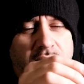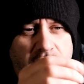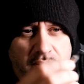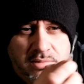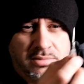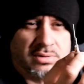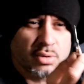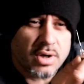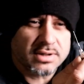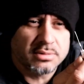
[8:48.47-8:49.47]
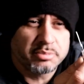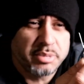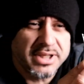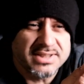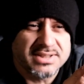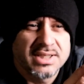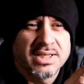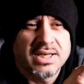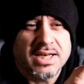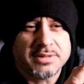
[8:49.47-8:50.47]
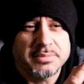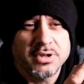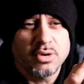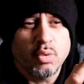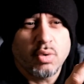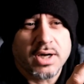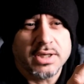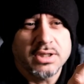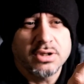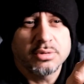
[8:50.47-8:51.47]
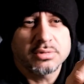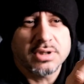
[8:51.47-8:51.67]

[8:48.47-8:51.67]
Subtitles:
Quadron, please let me know why you